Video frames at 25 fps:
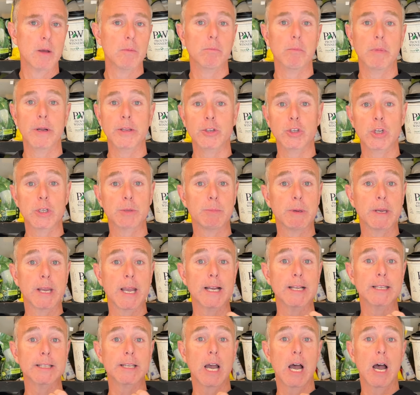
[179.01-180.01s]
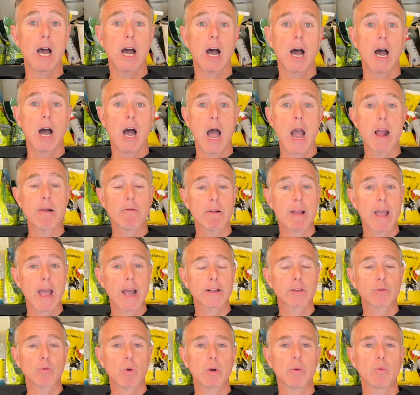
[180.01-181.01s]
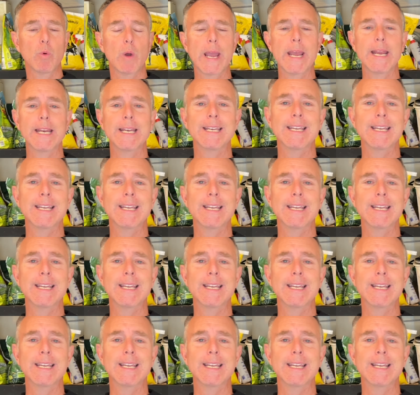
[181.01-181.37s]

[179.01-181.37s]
But just because I react one way